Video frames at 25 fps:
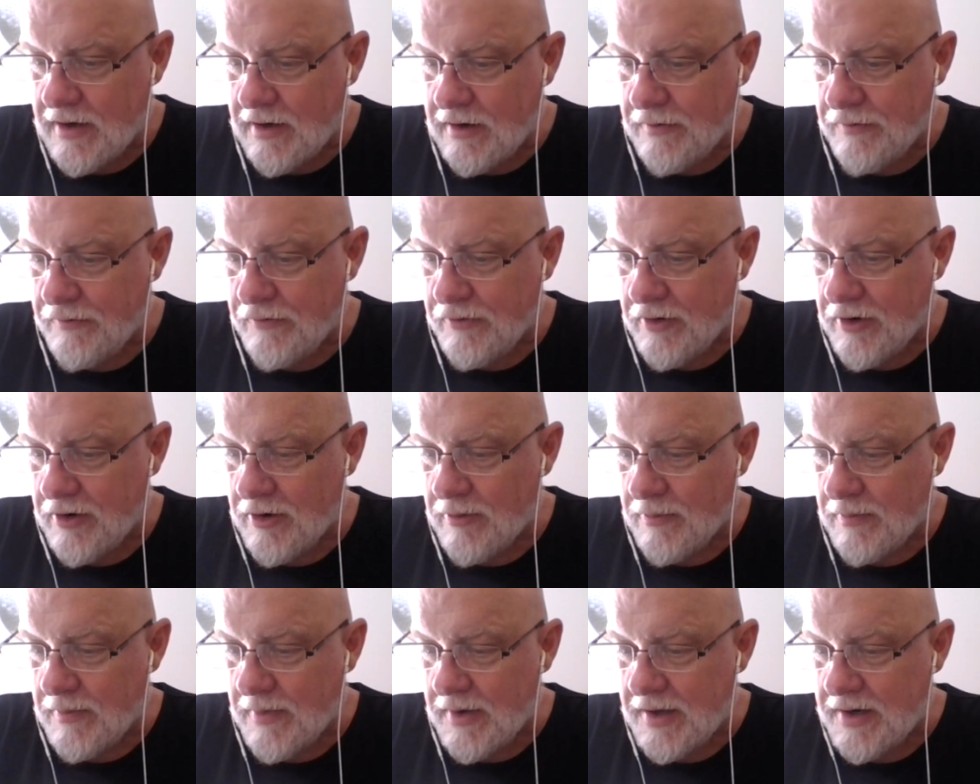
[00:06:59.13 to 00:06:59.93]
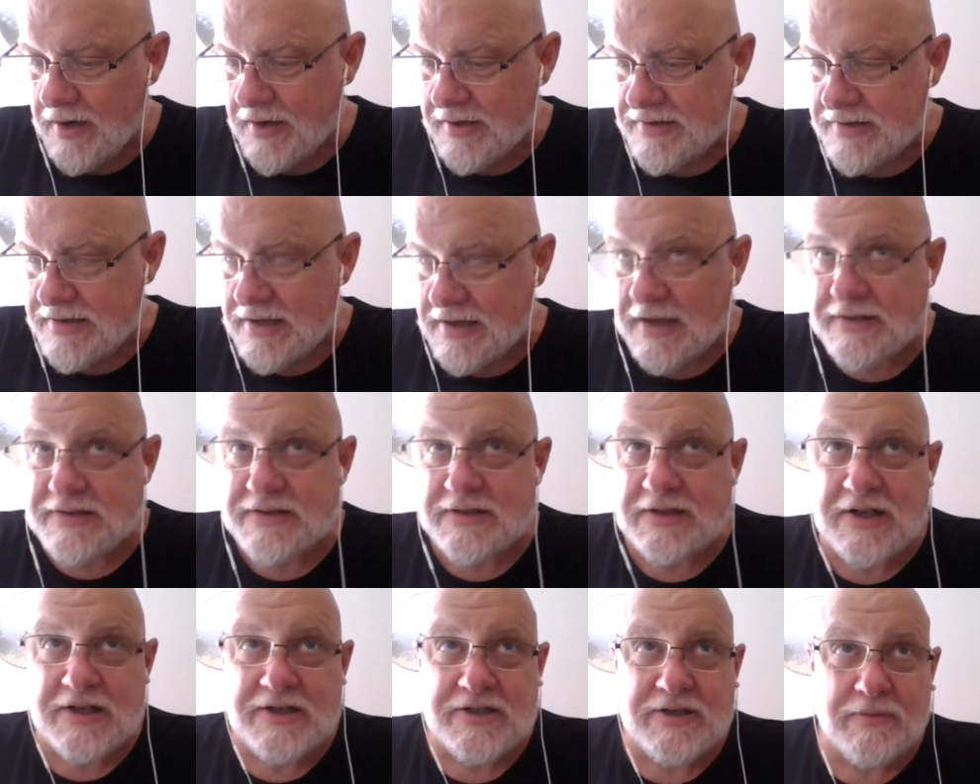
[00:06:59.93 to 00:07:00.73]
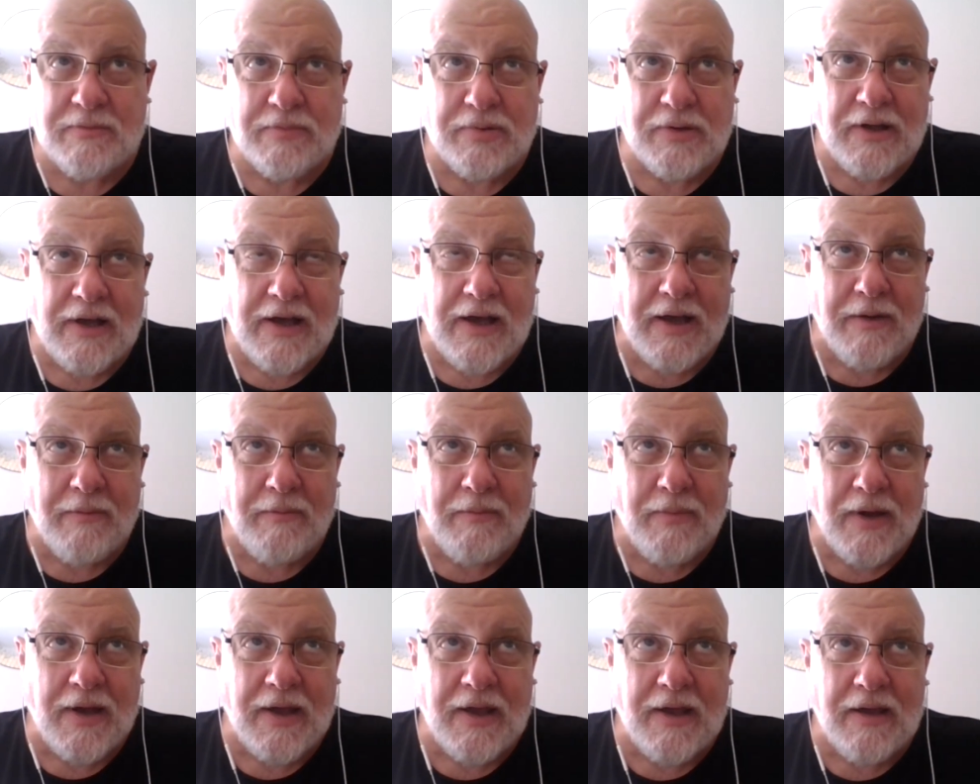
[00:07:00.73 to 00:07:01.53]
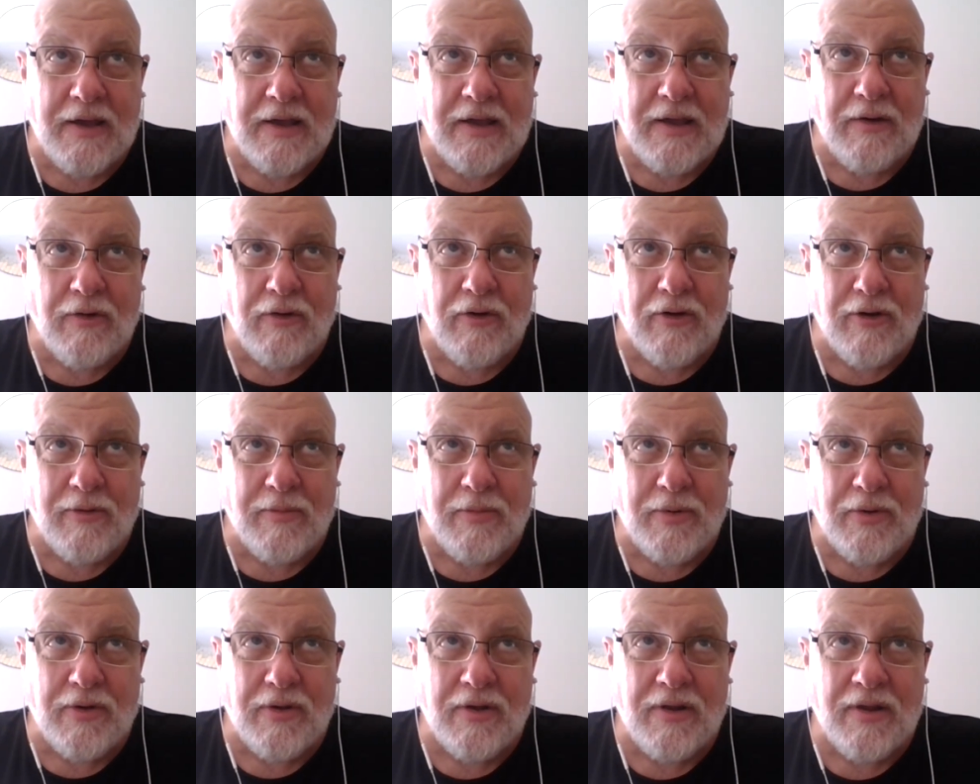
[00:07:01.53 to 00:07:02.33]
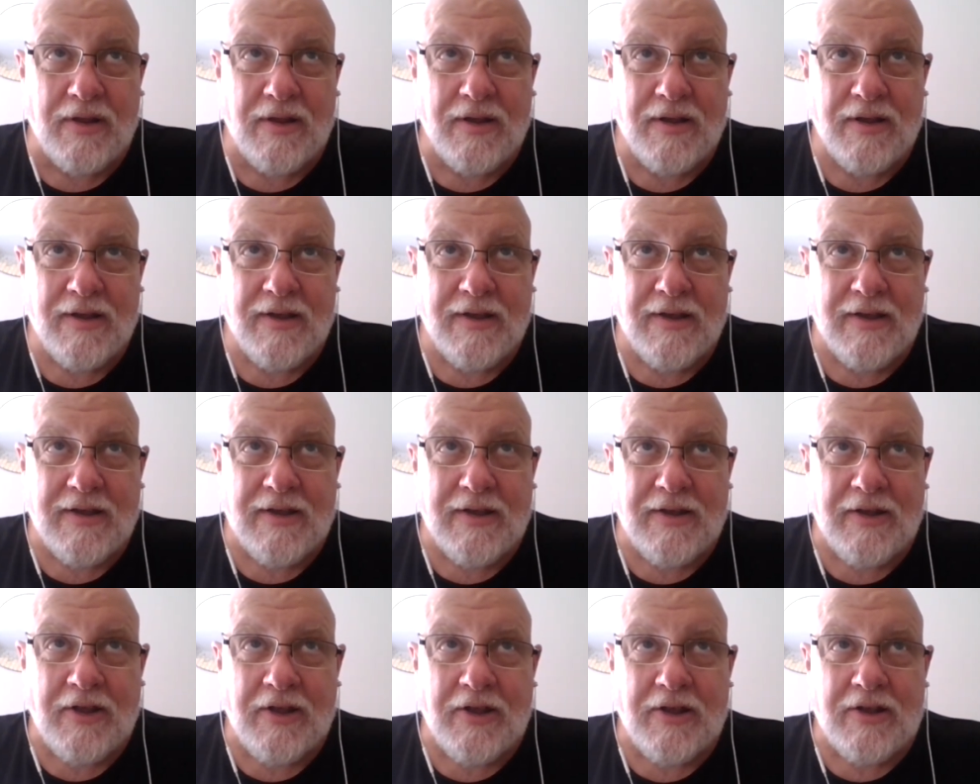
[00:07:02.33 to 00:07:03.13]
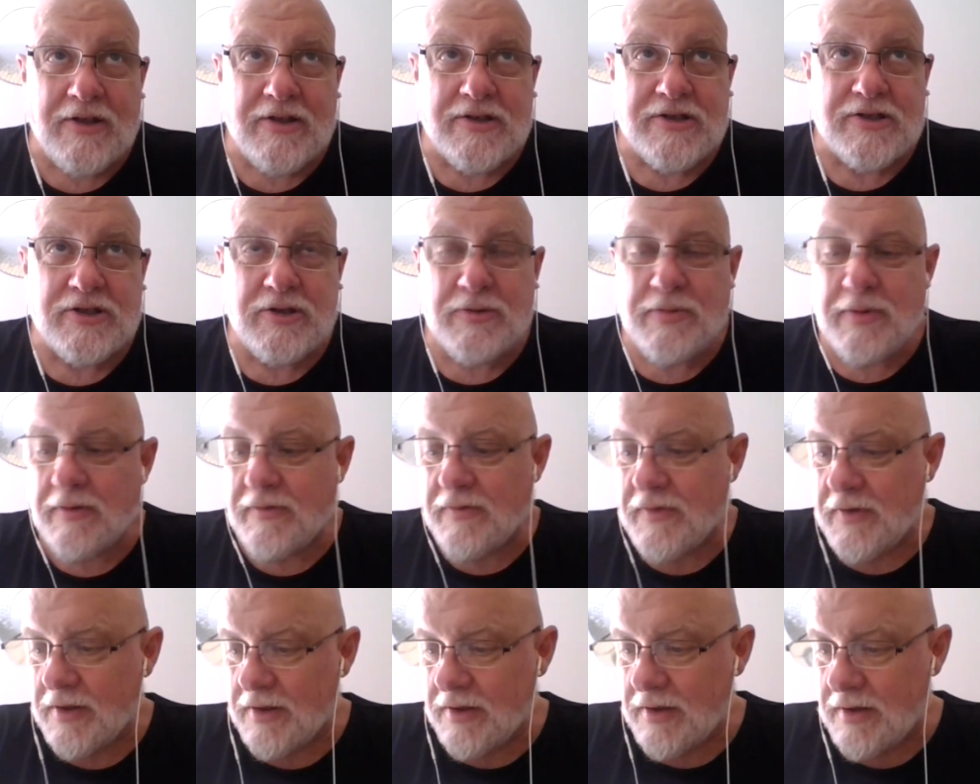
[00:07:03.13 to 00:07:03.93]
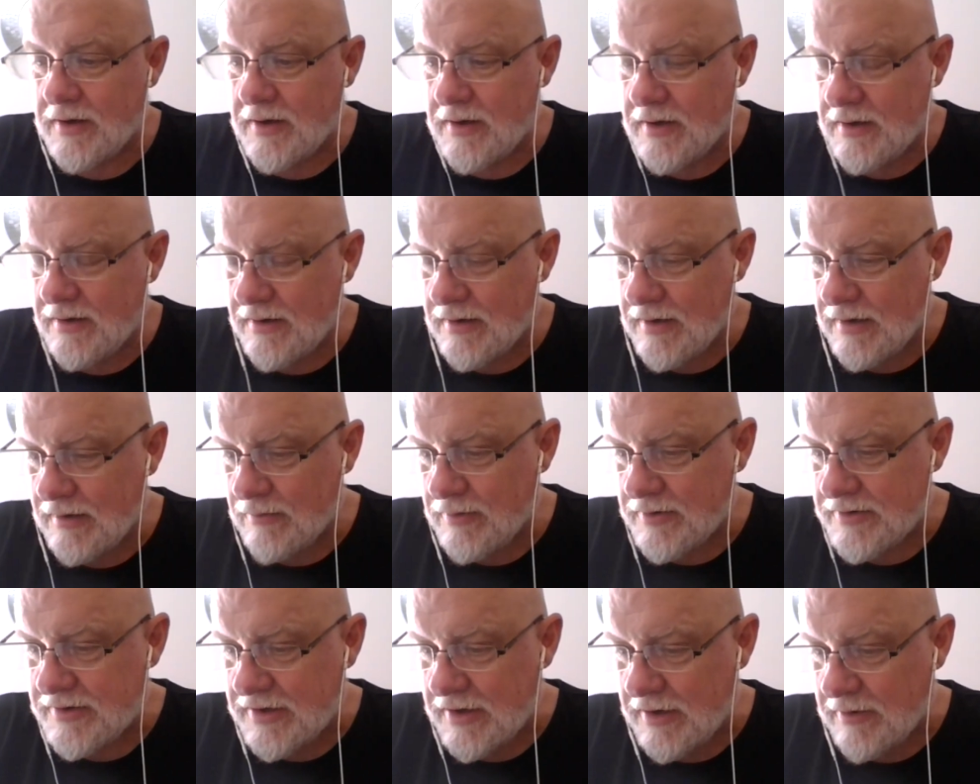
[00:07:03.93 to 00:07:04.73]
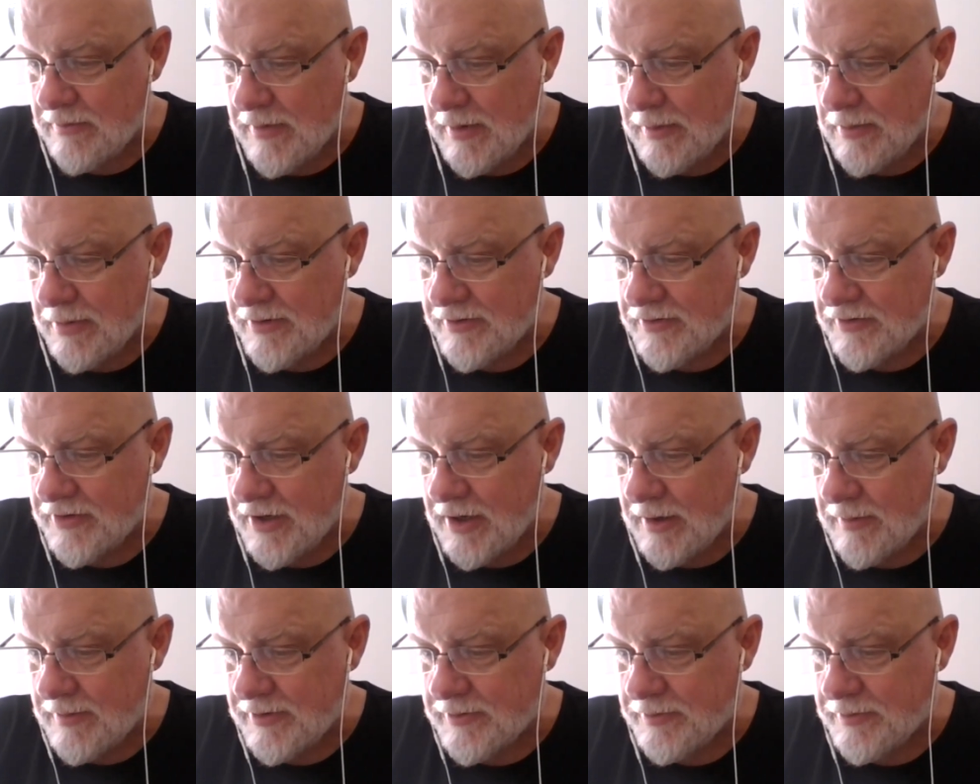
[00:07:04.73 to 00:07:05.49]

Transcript: from an assassination plot by a horrible supervillain. I wish I could remember his name.